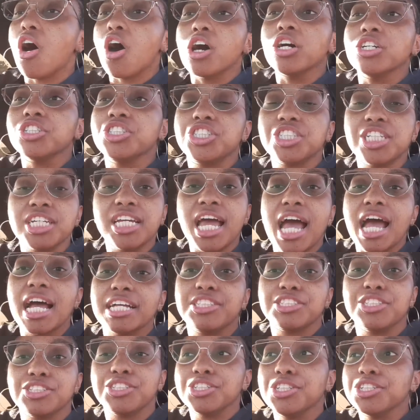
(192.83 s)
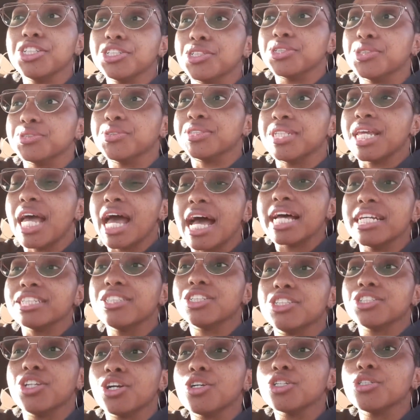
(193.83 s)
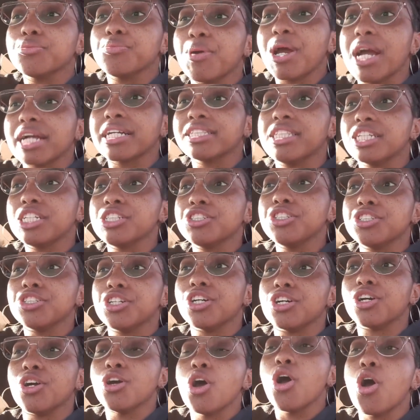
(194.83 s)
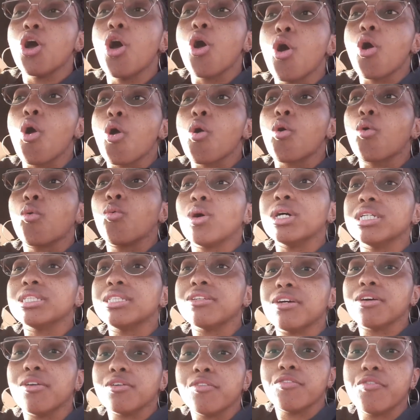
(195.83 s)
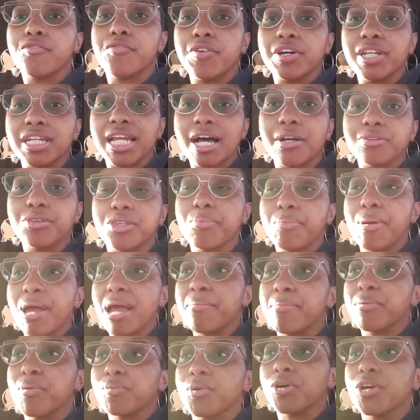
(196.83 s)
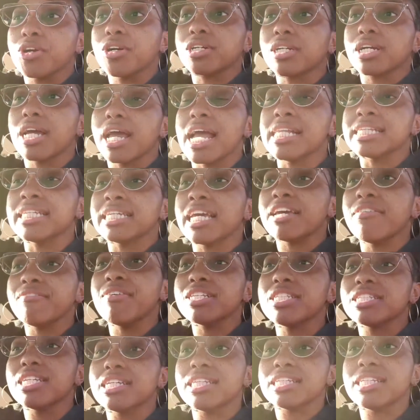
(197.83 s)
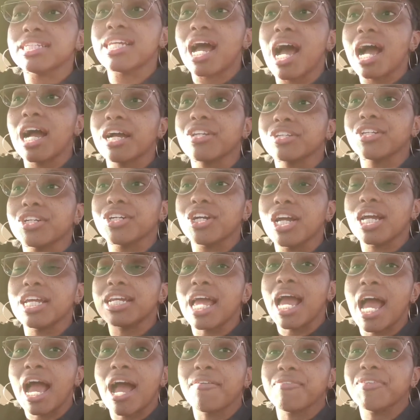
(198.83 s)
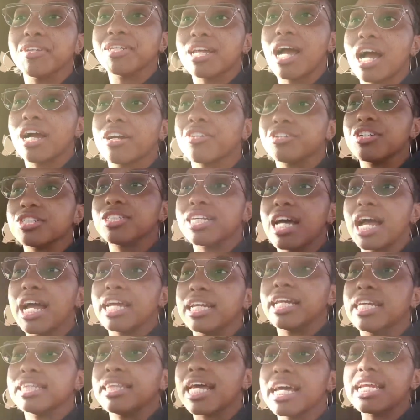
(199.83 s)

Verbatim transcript: had to do as the nurse practitioner was fill out the paperwork and give it to the doctor and have the doctor sign it. That is it.